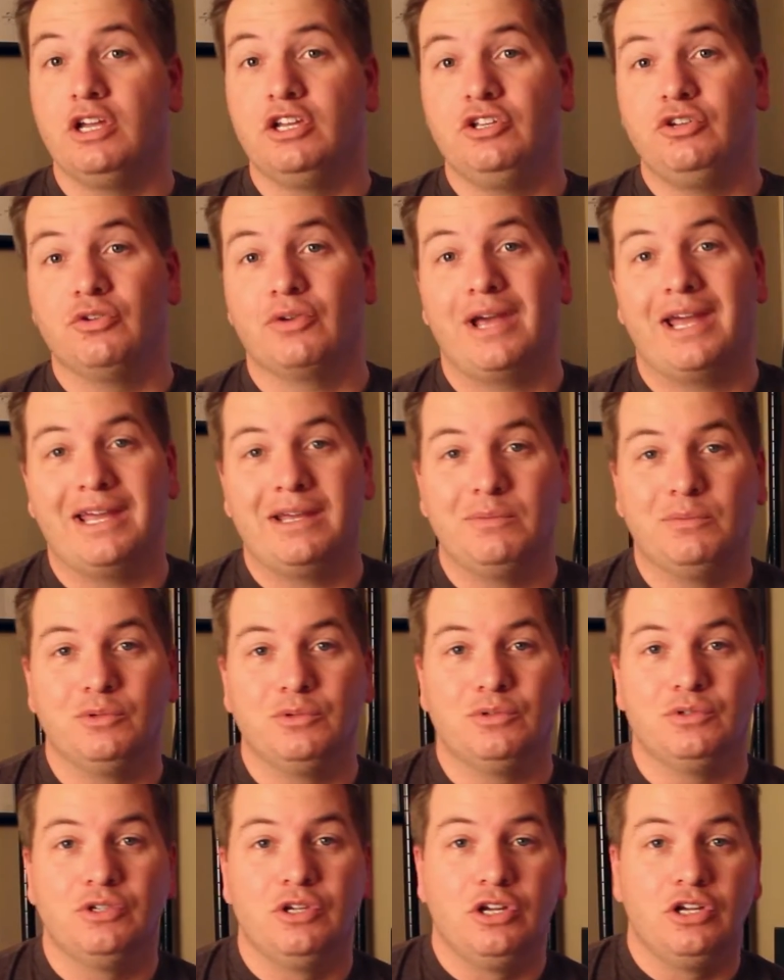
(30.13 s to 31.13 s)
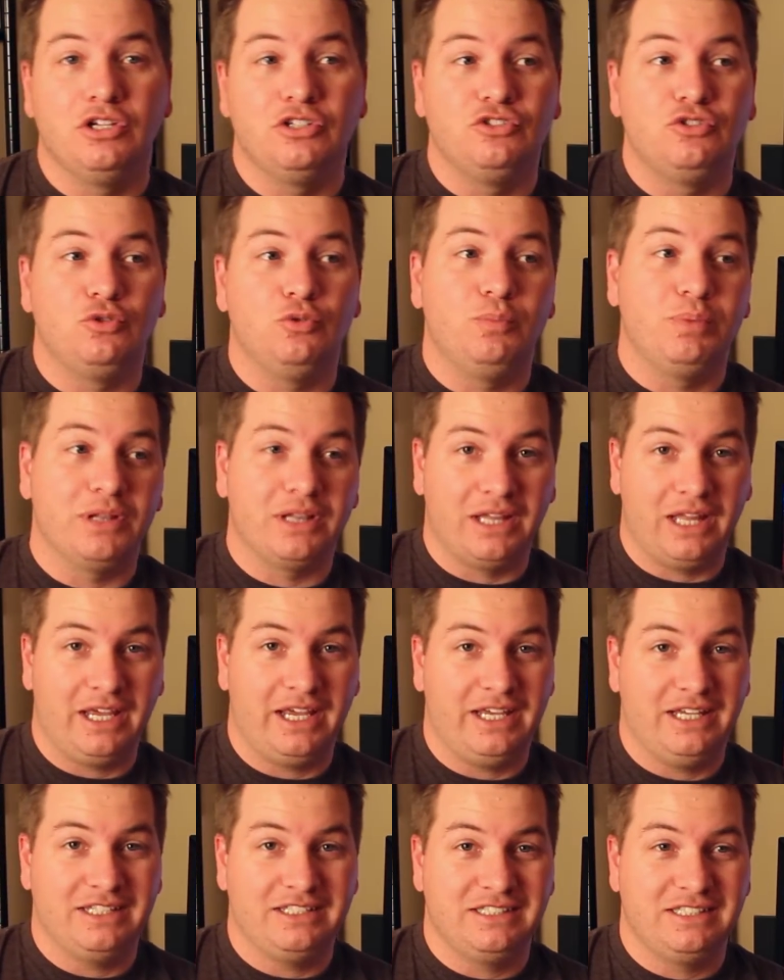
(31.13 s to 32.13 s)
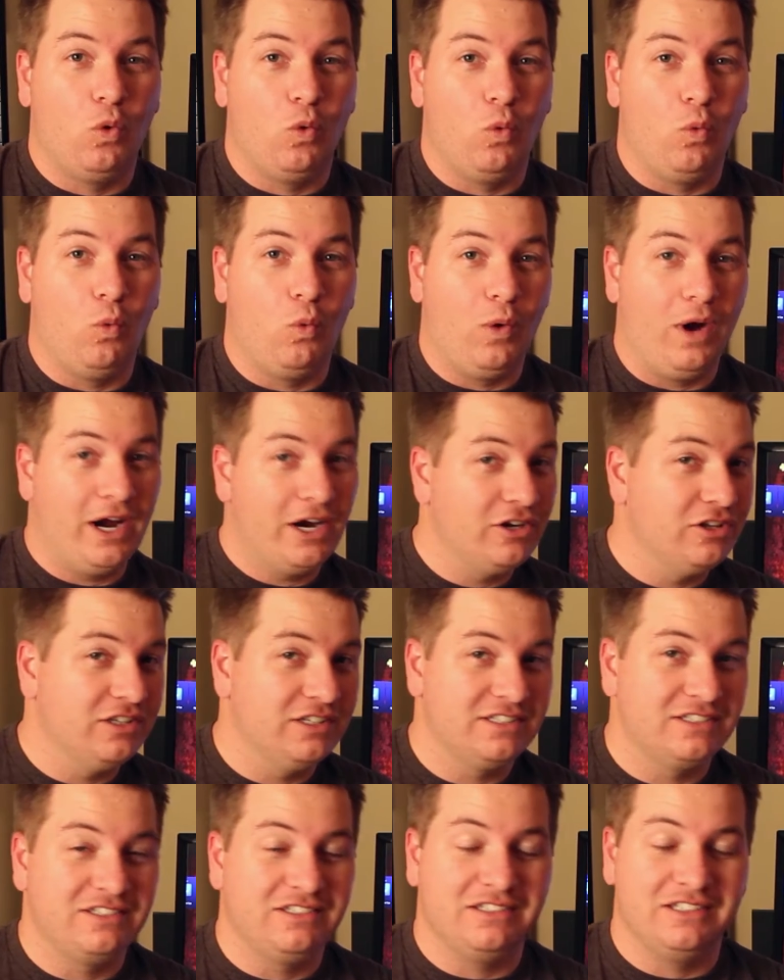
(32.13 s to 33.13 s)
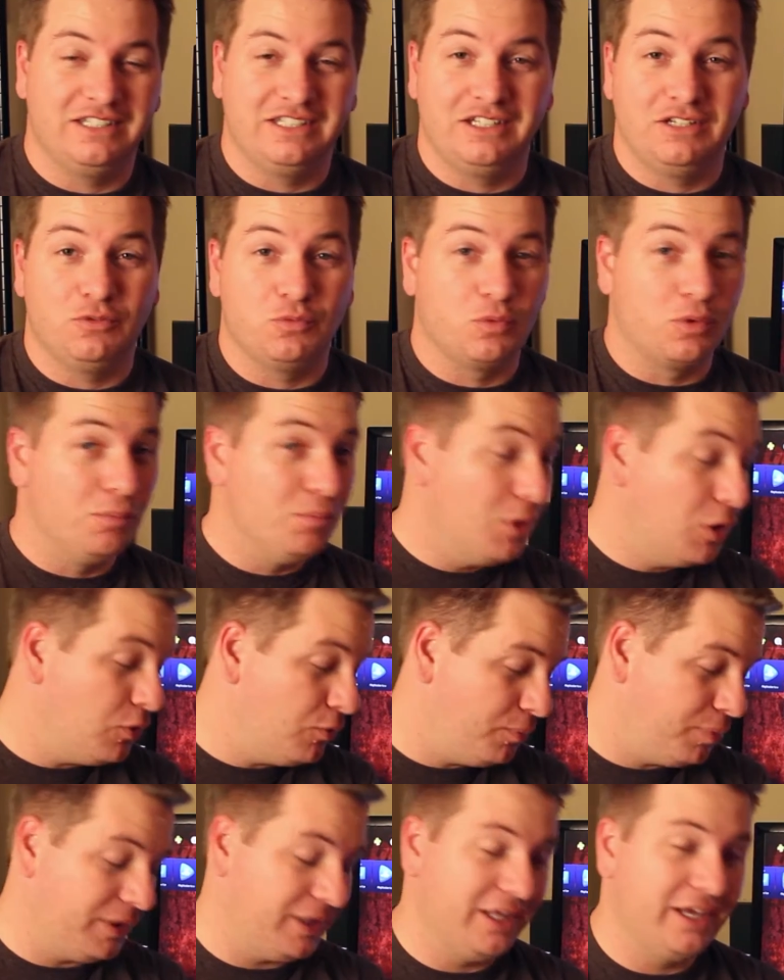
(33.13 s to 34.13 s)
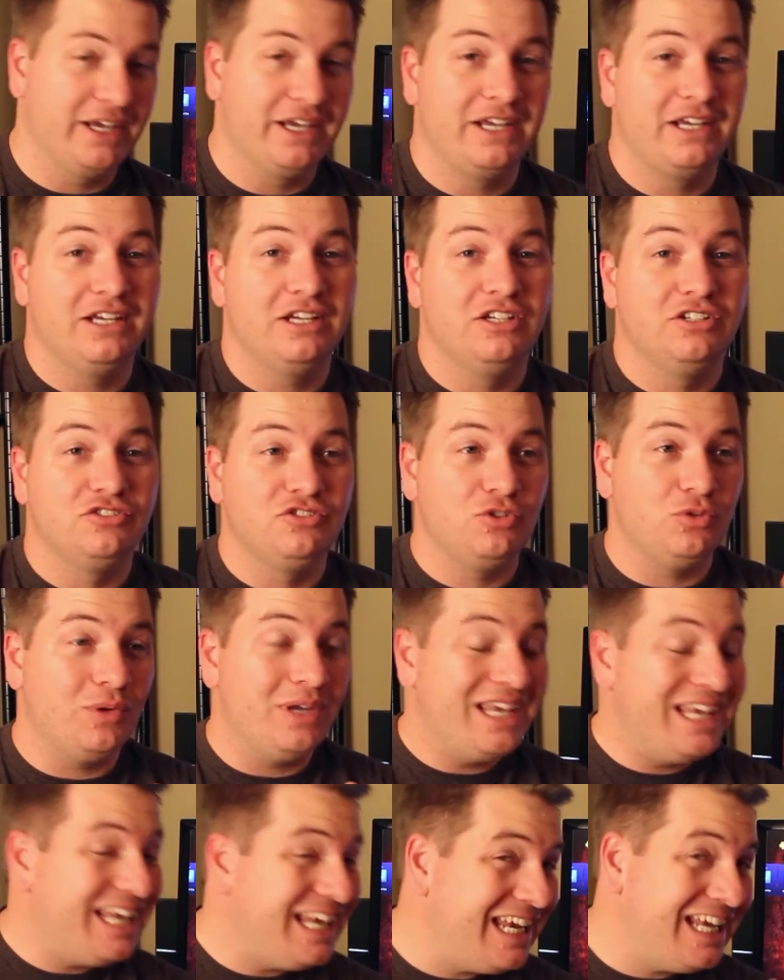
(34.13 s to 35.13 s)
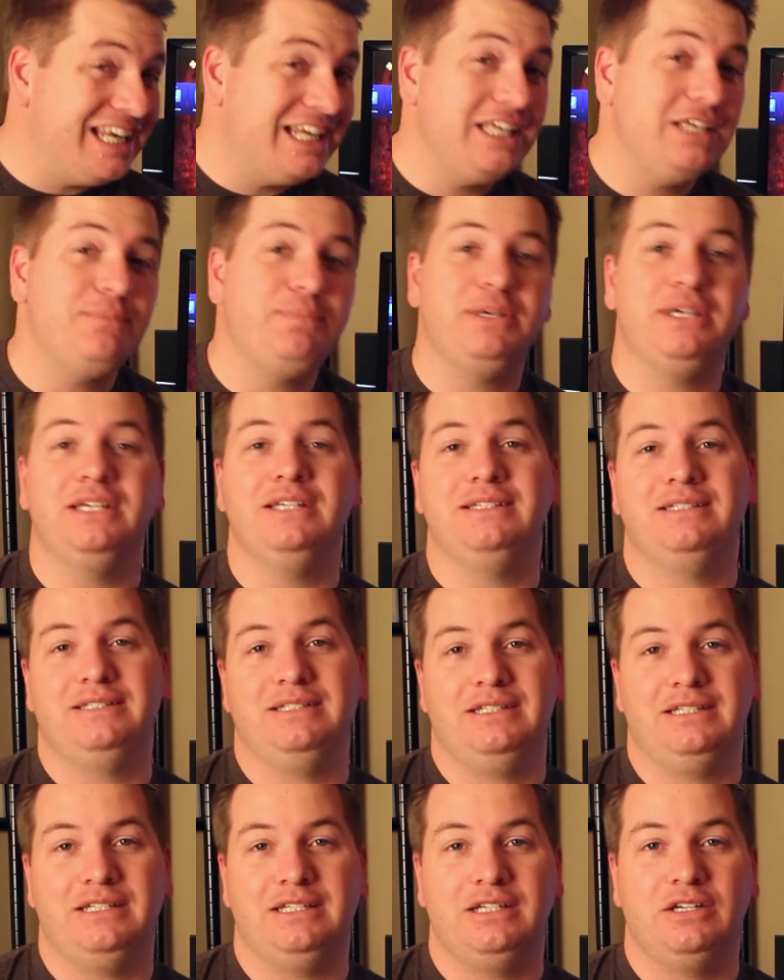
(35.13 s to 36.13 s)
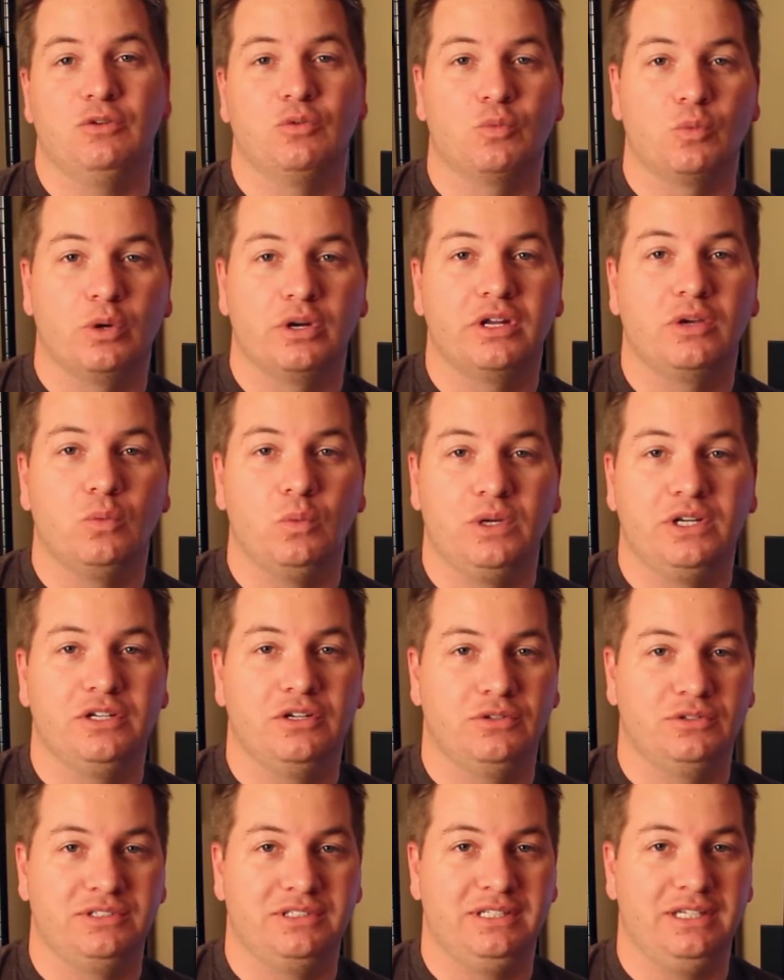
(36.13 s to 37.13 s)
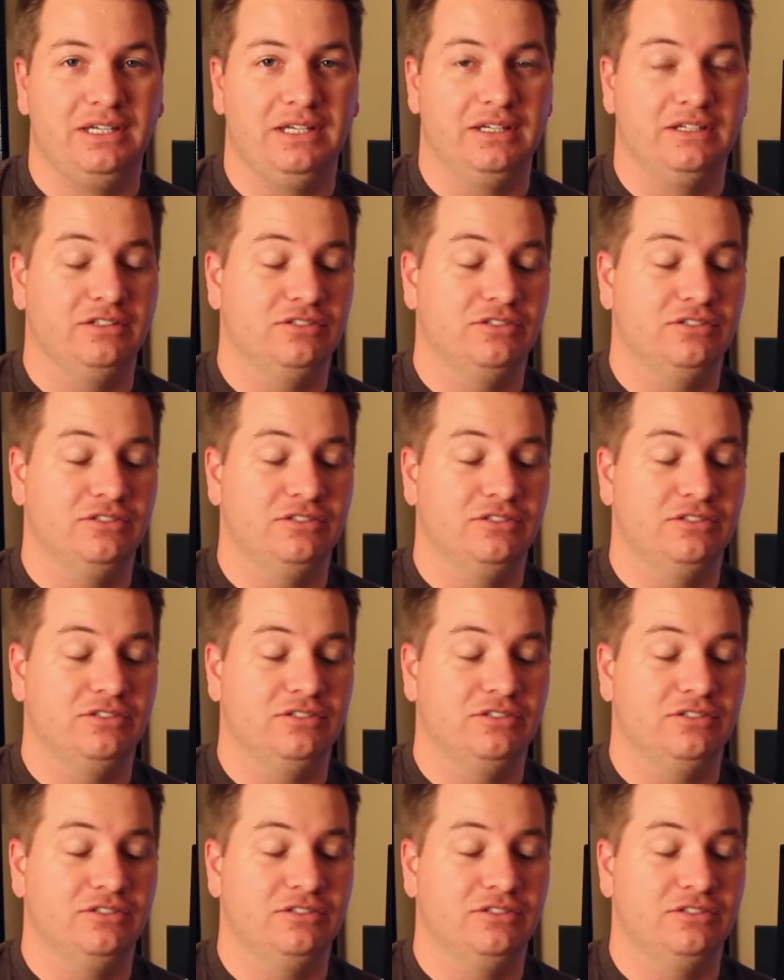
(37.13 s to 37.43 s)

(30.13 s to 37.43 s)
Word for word: you're able to play it wirelessly, remote play to any PC running Windows 10.